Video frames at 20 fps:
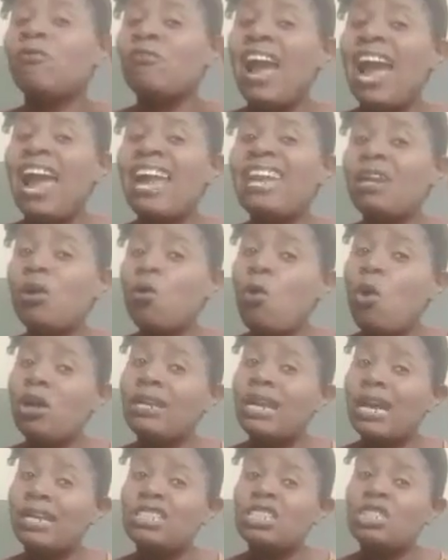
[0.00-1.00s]
Find the
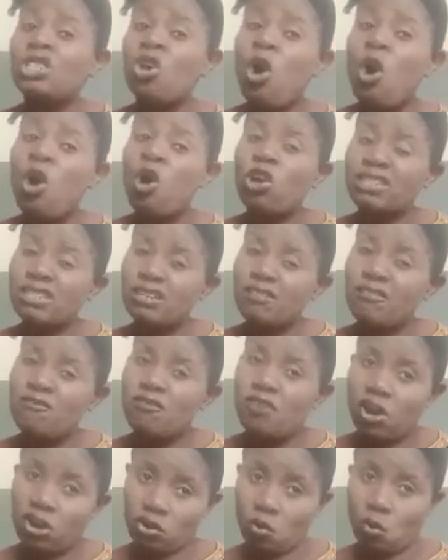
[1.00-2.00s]
one that is
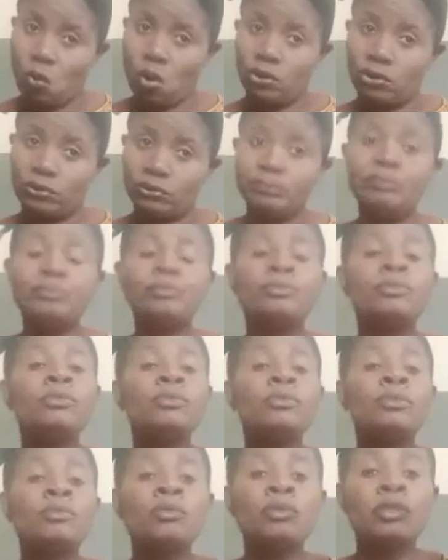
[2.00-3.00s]
hotting very well.
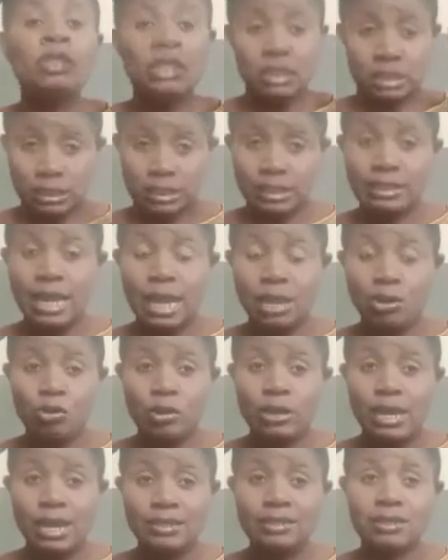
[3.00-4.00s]
It's either
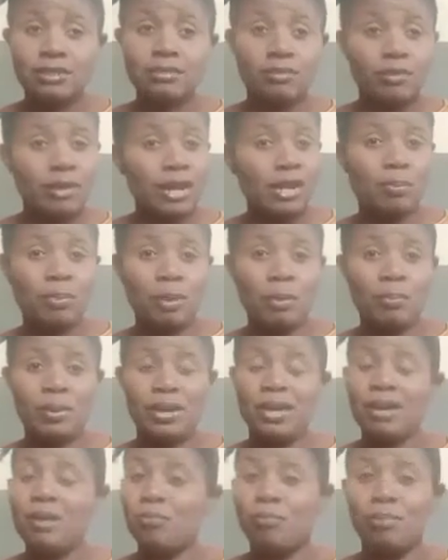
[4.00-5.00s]
you get red
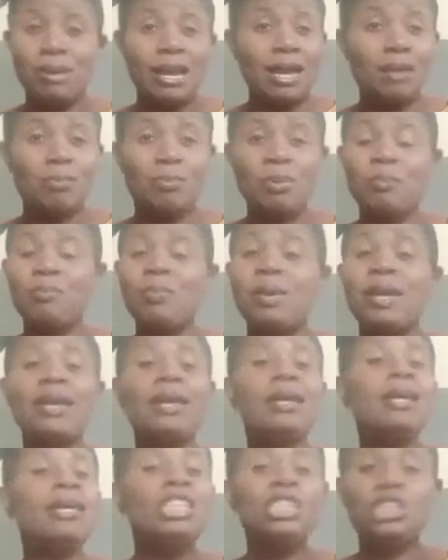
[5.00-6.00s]
pepper, black
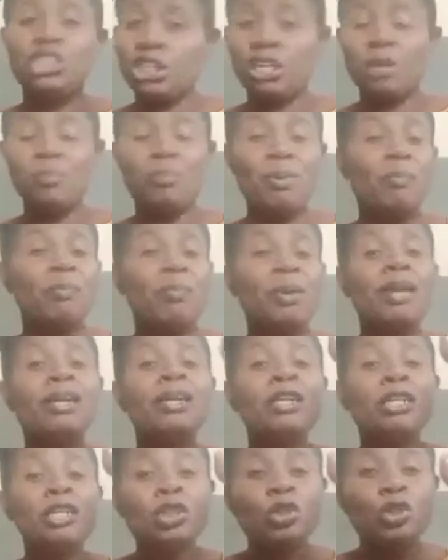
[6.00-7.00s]
pepper, chili
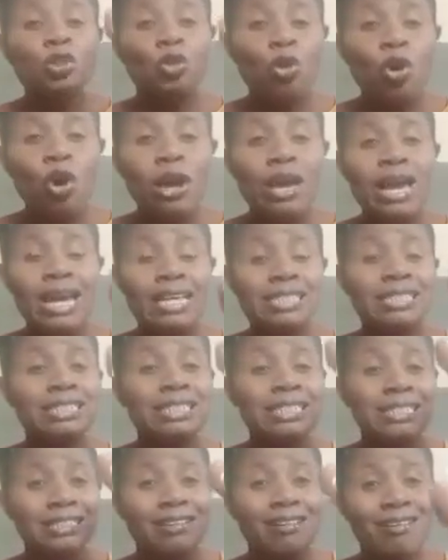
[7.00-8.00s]
pepper, so long as
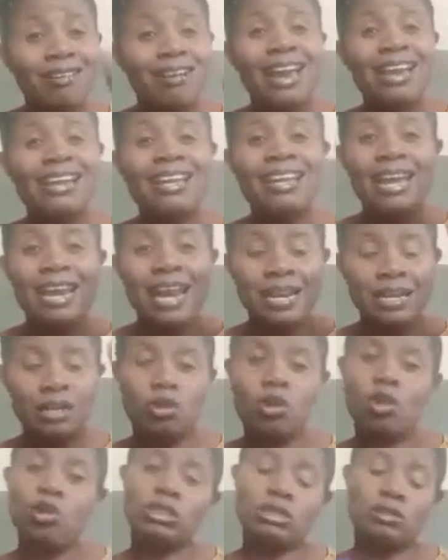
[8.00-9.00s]
it's grinded and
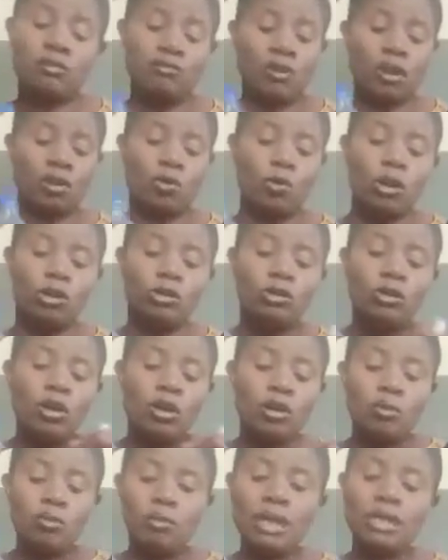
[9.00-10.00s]
it's hotting very well,
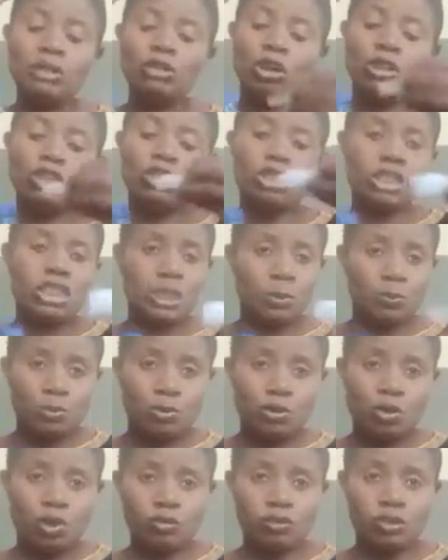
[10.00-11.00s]
measure 3
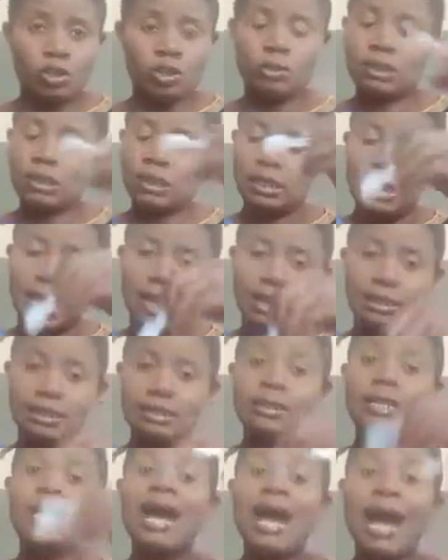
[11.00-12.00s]
spoon or something like
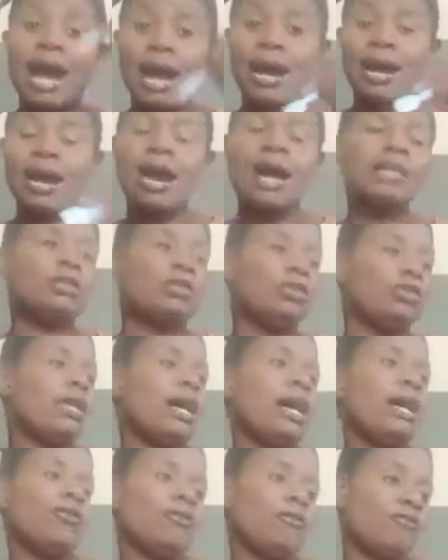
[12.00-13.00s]
this and add to
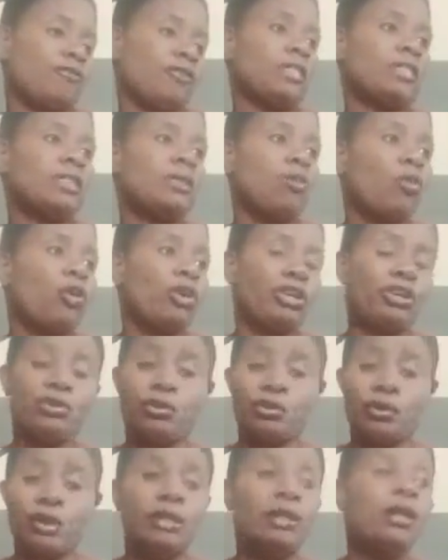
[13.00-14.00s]
that your first morning
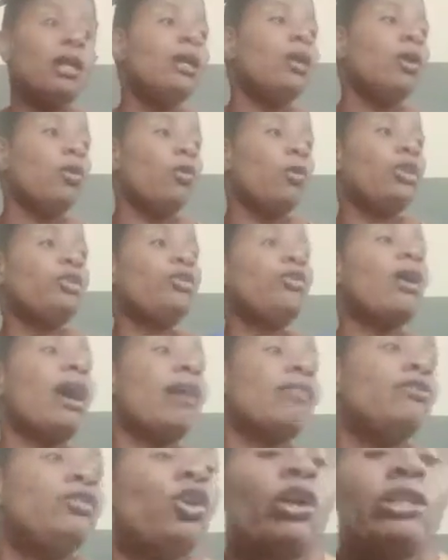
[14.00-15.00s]
urine. When you
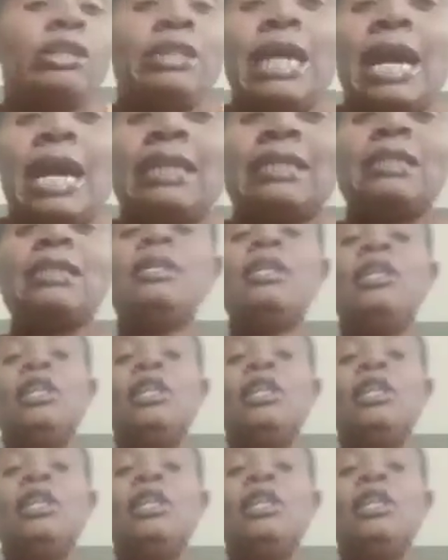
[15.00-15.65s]
have done that,